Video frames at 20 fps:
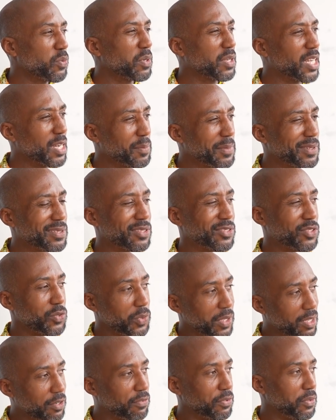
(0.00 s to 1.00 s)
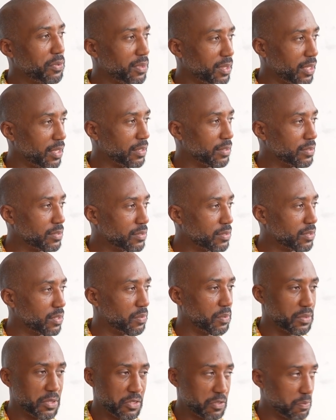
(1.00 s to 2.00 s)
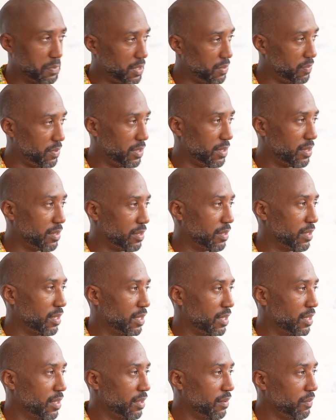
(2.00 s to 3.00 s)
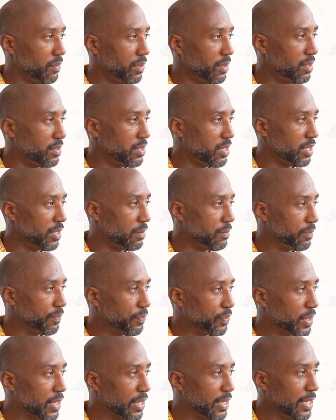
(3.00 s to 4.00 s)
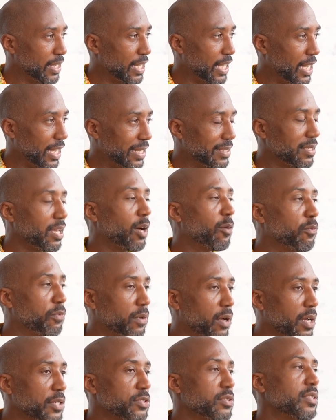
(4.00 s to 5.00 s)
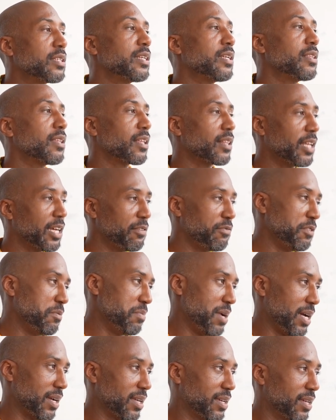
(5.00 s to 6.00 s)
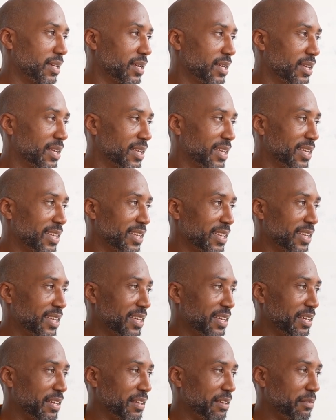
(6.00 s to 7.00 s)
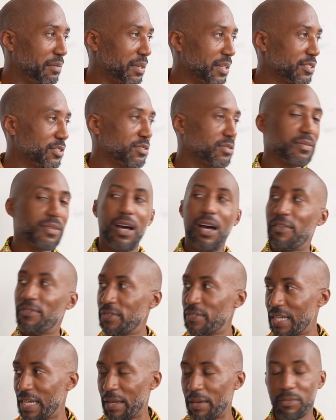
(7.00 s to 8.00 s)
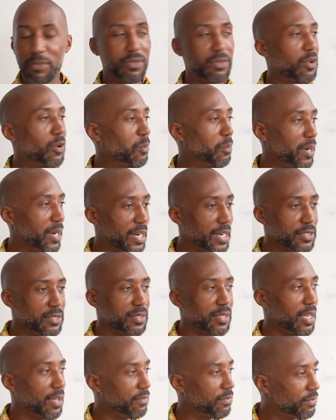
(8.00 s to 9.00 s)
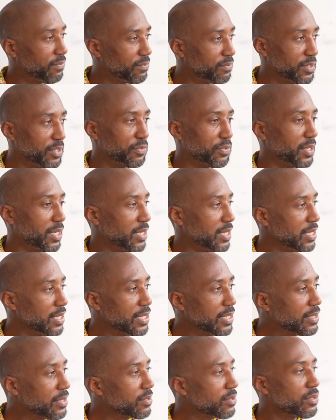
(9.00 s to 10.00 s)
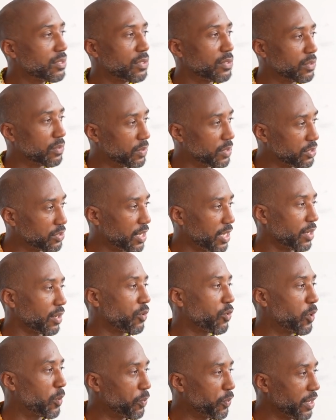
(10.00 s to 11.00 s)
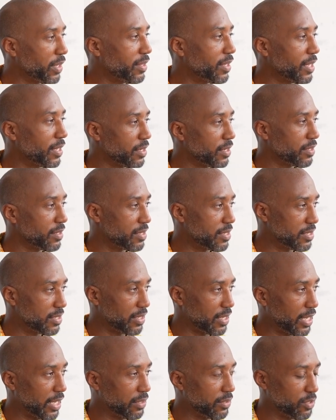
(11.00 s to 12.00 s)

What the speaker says: So we'll come and just tweak a few things. So we'll just meet with the team. It's helpful also to get the client feedback because oftentimes home buyers have different ideas, so we try and incorporate that into the design.